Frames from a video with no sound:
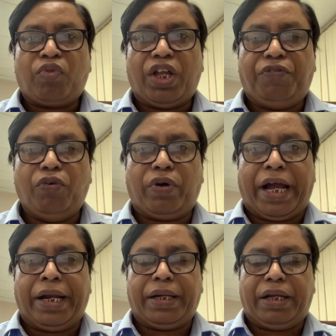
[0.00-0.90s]
if you
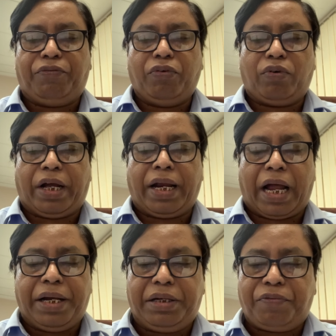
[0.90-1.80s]
can
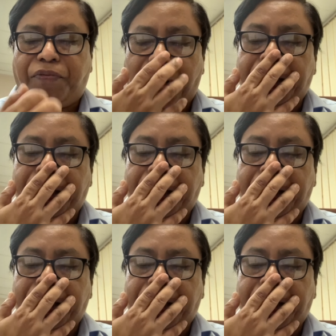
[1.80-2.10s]
identify